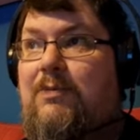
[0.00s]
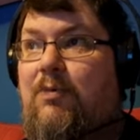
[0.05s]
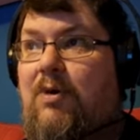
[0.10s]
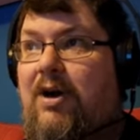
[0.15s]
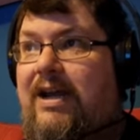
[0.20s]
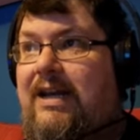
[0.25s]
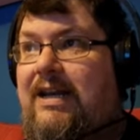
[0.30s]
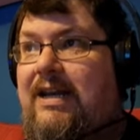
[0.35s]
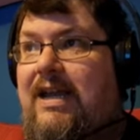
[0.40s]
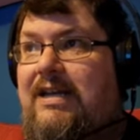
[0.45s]

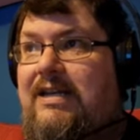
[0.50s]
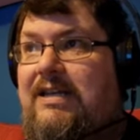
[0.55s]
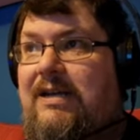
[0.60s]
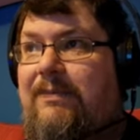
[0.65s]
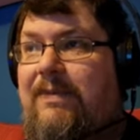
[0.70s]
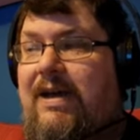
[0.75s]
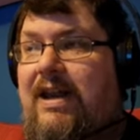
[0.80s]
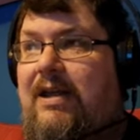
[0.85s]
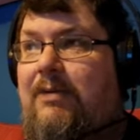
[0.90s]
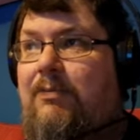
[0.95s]
White Lady
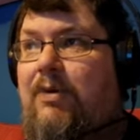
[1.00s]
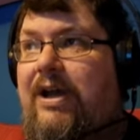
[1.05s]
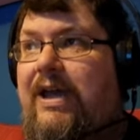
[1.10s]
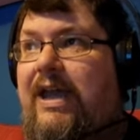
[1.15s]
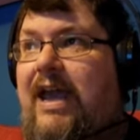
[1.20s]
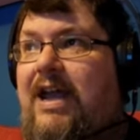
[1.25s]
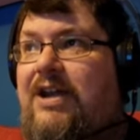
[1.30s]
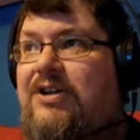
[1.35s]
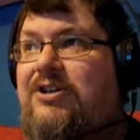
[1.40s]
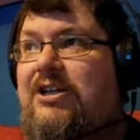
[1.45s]
might might
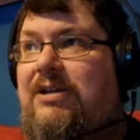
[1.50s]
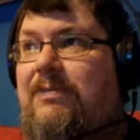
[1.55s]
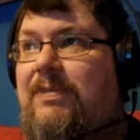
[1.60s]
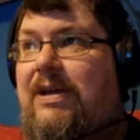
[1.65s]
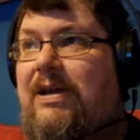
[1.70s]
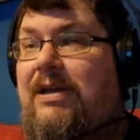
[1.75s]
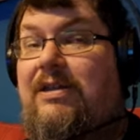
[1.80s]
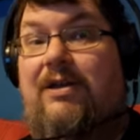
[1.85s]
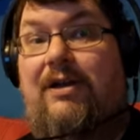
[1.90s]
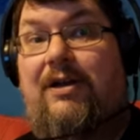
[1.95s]
actually
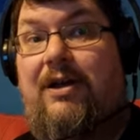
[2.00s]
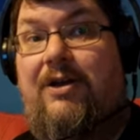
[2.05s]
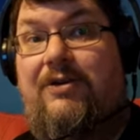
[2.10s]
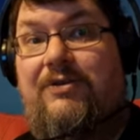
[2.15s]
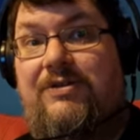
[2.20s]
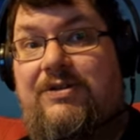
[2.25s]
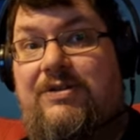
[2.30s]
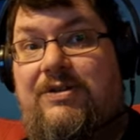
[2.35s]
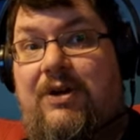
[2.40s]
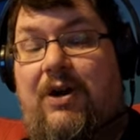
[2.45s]
be the
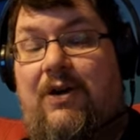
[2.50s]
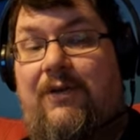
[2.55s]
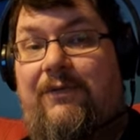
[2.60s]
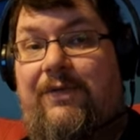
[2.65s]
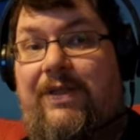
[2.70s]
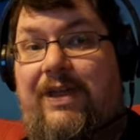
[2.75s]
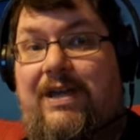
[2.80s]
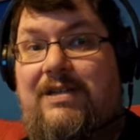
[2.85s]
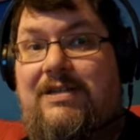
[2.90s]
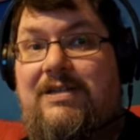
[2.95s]
ghost
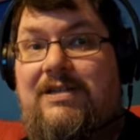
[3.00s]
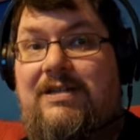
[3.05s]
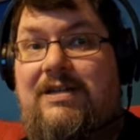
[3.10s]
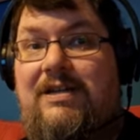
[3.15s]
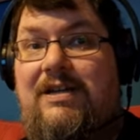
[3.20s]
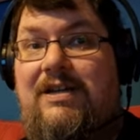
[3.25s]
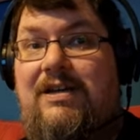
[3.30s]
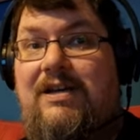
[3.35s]
of this